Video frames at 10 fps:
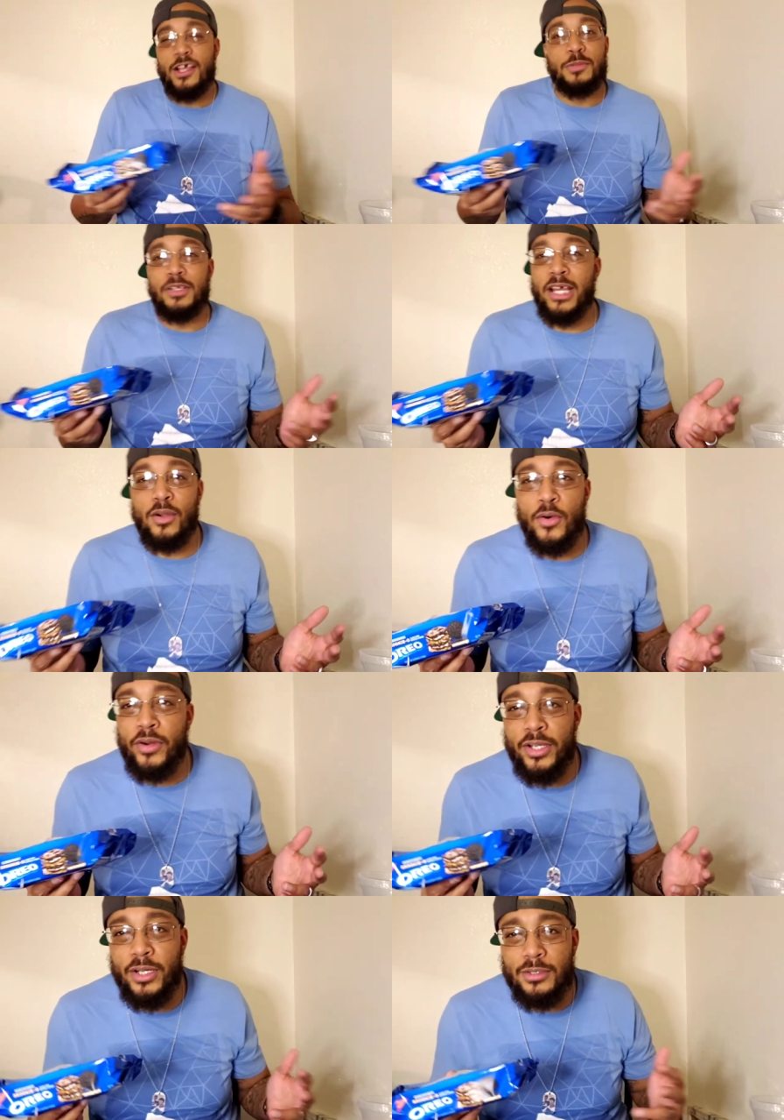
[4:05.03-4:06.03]
Smell like
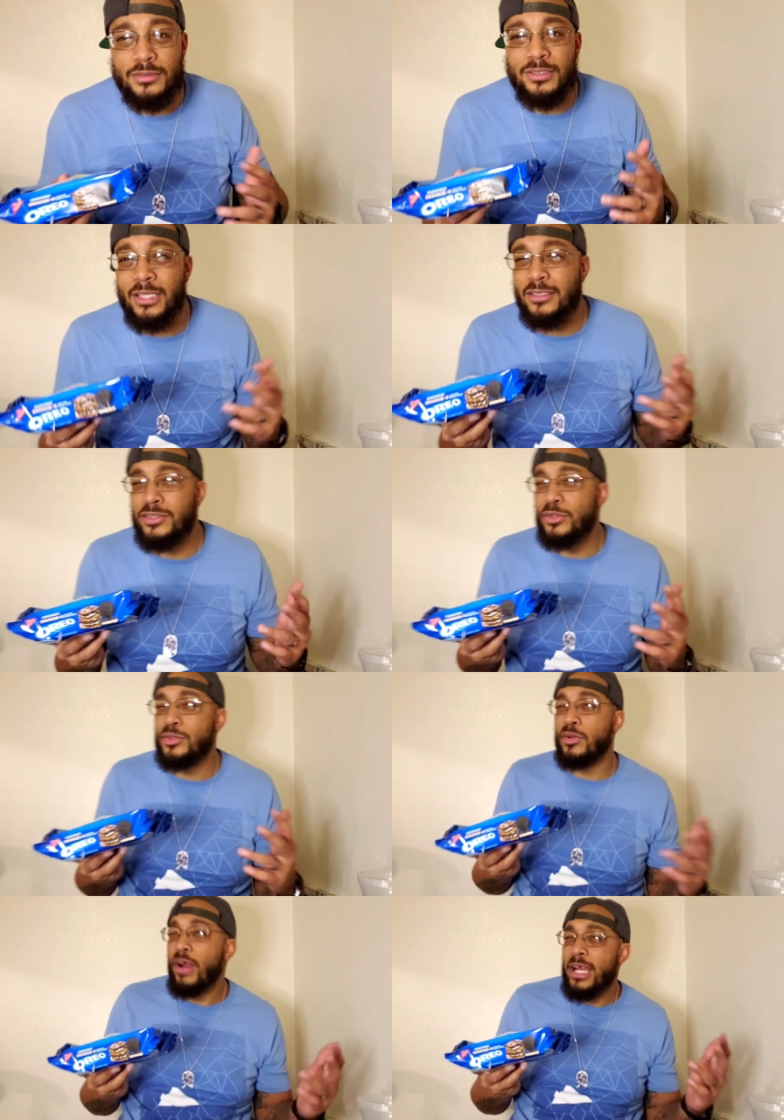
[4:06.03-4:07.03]
Oreos. Nothing too
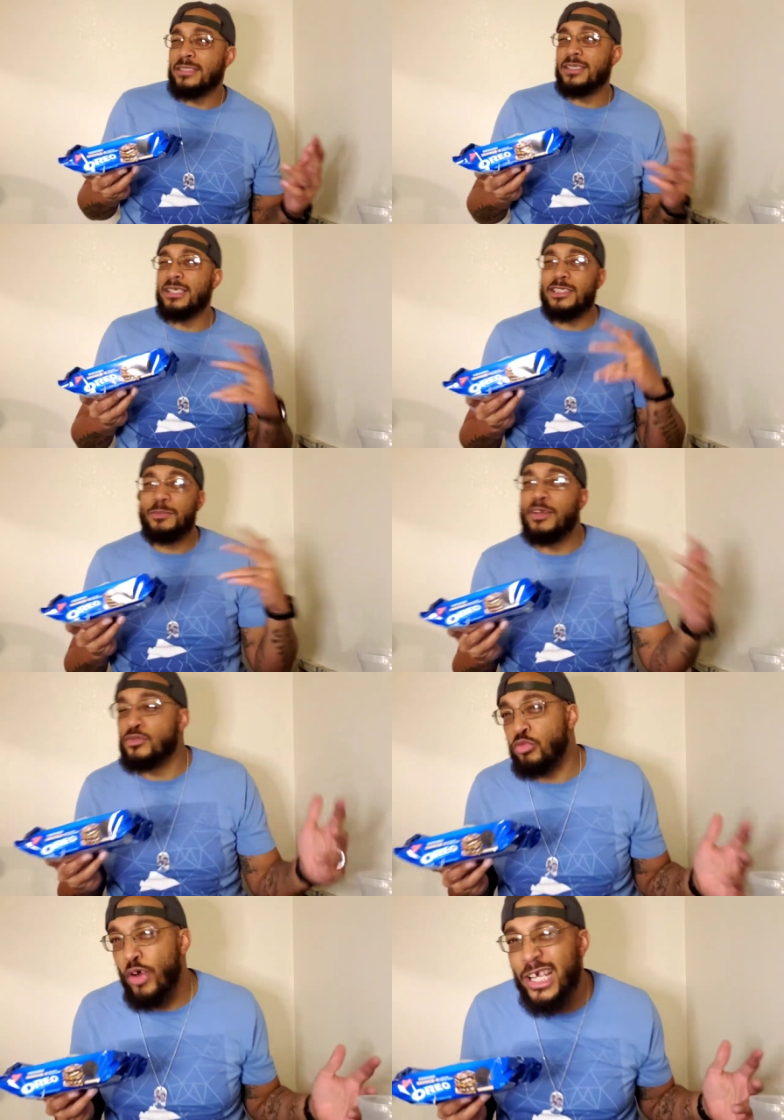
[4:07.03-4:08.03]
crazy. It
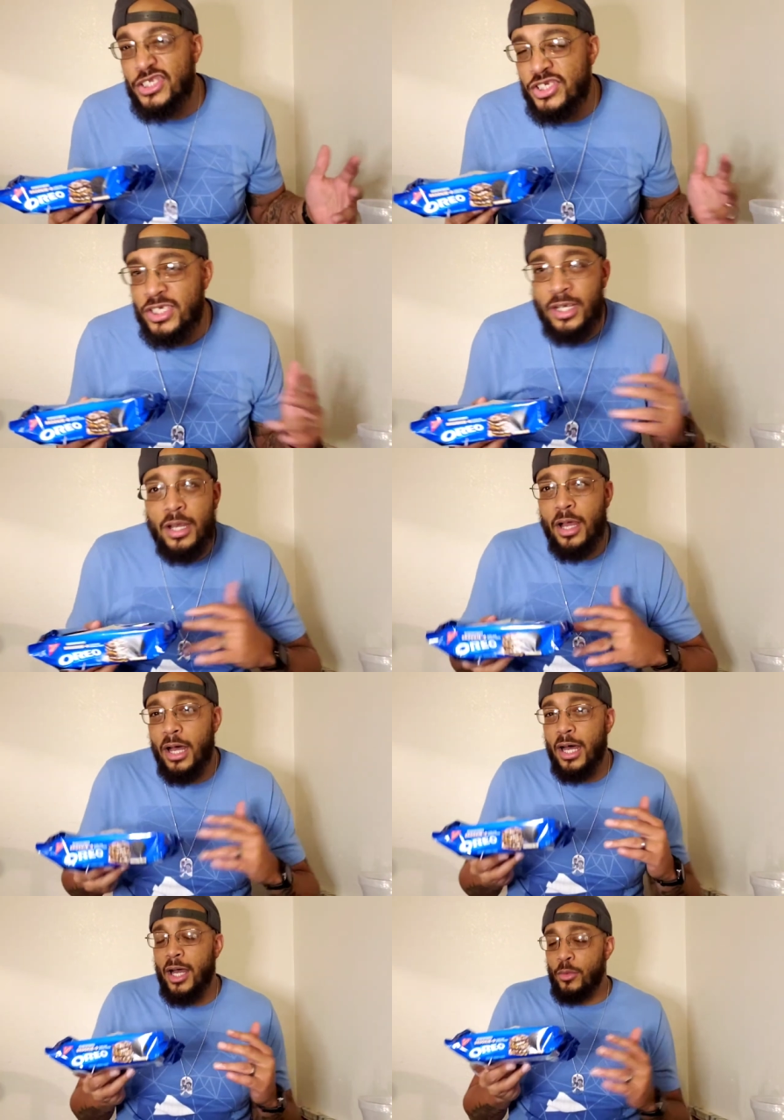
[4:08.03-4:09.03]
smells rich.
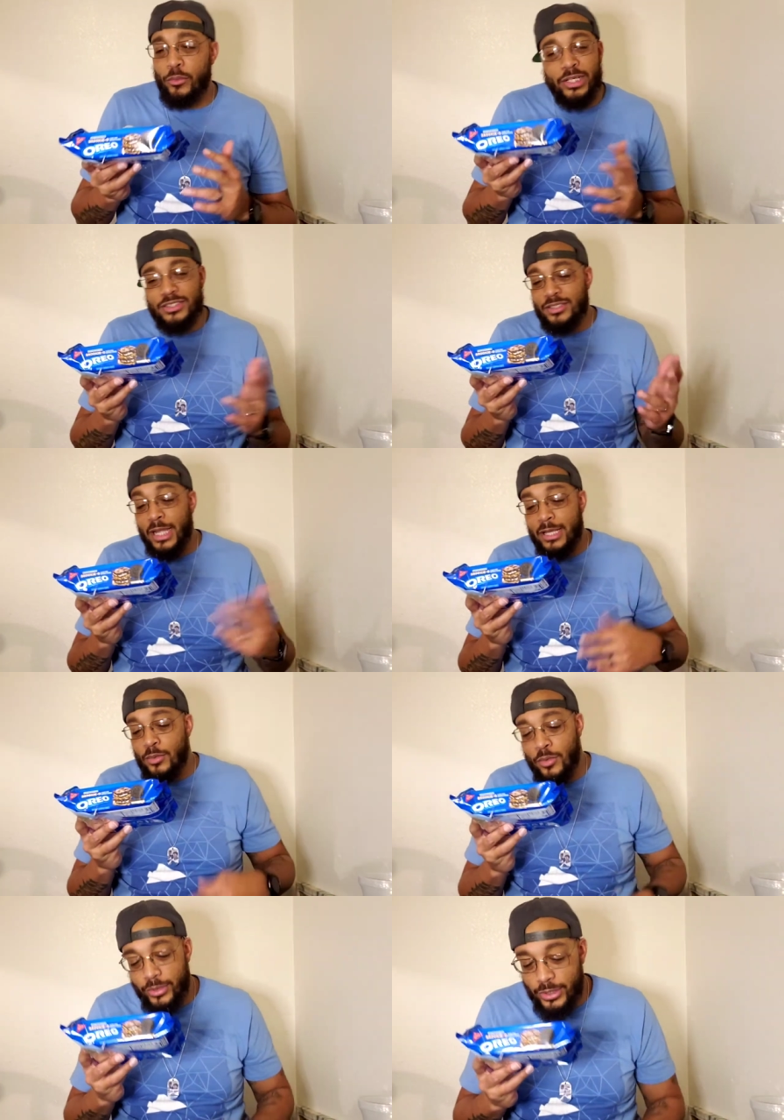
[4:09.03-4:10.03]
Uh, rich like
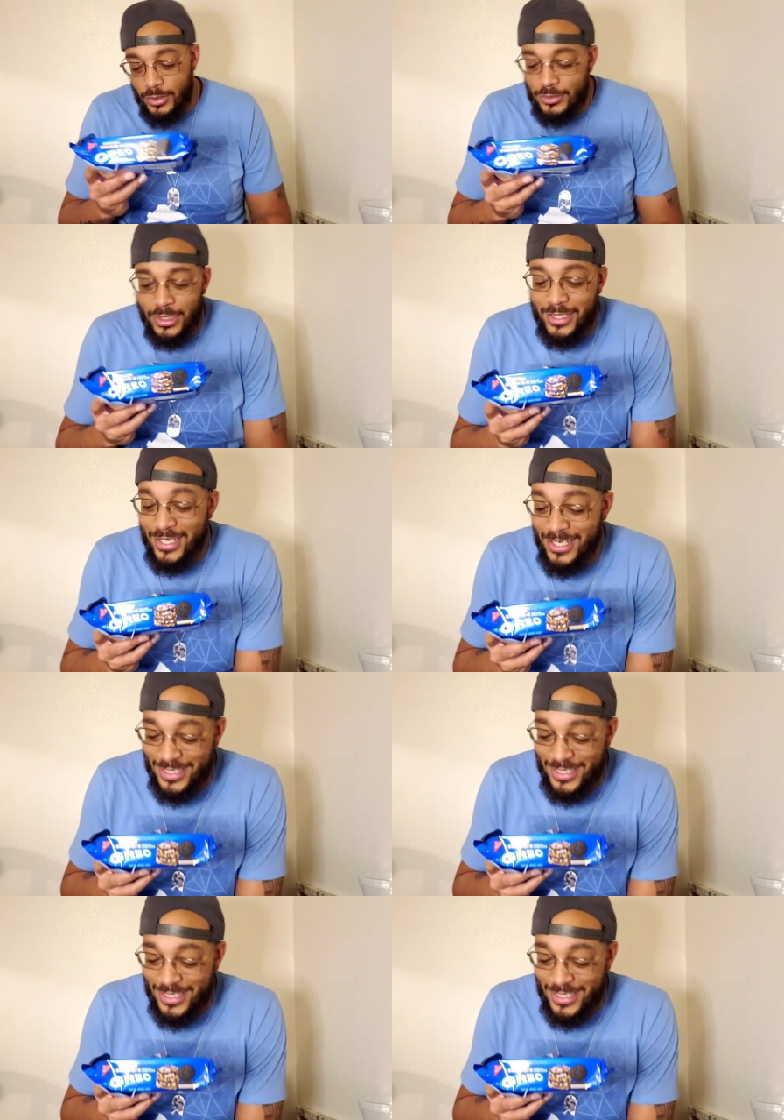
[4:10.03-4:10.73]
Oreos.